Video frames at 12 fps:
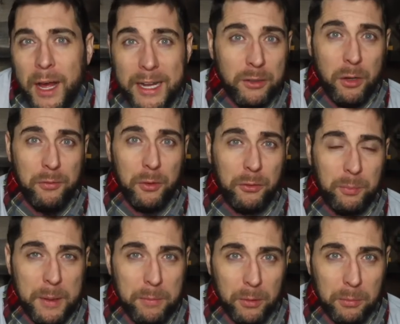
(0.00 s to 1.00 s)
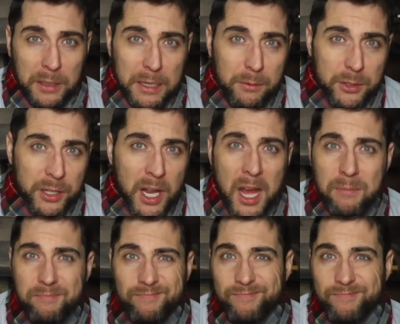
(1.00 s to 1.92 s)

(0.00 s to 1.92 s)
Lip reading: I don't know if those people are believers or not.